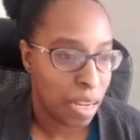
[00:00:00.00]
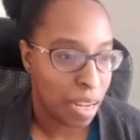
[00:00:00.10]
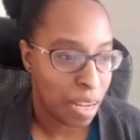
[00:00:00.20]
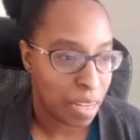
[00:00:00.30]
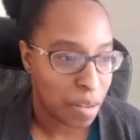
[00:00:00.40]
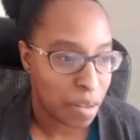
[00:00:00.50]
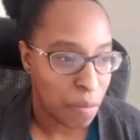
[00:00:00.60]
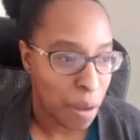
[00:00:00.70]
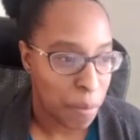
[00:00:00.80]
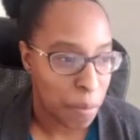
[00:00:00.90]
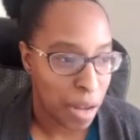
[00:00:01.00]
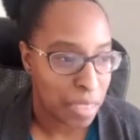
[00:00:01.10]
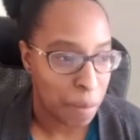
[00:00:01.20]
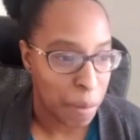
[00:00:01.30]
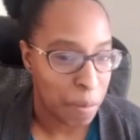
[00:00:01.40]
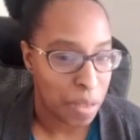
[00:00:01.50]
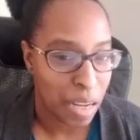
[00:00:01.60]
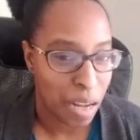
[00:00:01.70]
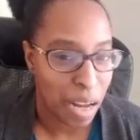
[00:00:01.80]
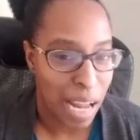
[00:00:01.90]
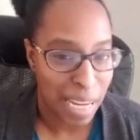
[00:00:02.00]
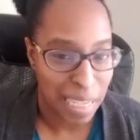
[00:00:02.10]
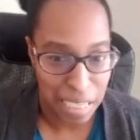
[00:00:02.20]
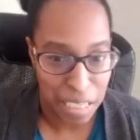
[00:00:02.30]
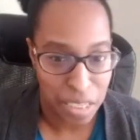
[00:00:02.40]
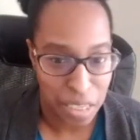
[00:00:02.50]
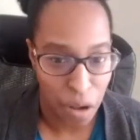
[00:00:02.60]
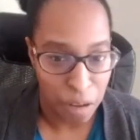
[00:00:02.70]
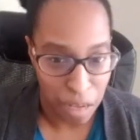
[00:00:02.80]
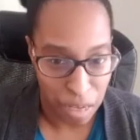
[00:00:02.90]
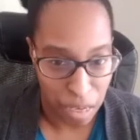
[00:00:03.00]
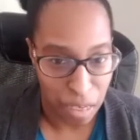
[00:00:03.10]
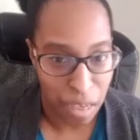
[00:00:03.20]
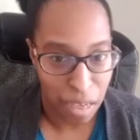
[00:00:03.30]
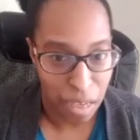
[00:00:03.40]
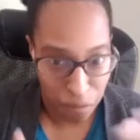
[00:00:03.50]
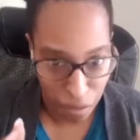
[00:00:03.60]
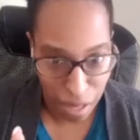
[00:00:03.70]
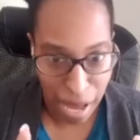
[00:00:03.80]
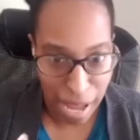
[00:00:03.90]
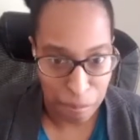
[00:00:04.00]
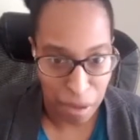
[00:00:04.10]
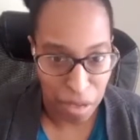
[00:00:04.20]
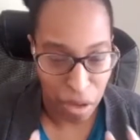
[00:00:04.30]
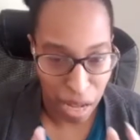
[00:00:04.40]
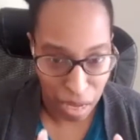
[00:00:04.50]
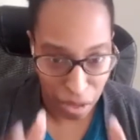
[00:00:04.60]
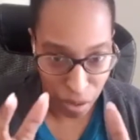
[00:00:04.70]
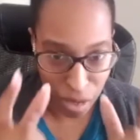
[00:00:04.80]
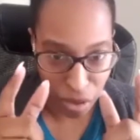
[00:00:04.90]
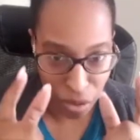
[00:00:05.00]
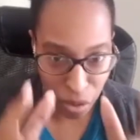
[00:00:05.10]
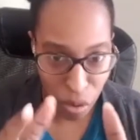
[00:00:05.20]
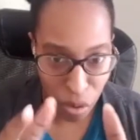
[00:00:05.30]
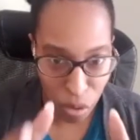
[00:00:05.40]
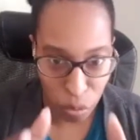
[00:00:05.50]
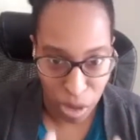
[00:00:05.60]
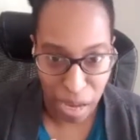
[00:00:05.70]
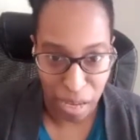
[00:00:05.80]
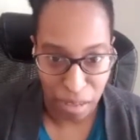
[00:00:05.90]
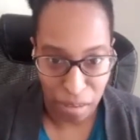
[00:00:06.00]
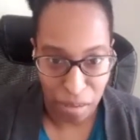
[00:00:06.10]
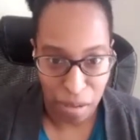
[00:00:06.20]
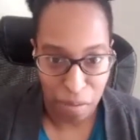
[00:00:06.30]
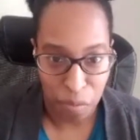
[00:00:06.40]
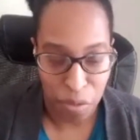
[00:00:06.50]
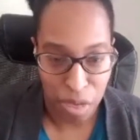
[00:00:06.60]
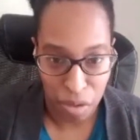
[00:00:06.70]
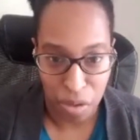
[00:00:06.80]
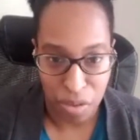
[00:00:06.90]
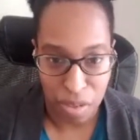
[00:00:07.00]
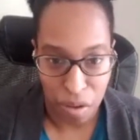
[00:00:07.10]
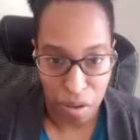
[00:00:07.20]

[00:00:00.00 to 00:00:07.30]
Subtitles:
So that's why I tell people that I like to teach self-healing. For that aspect, you got to learn your own way to heal yourself.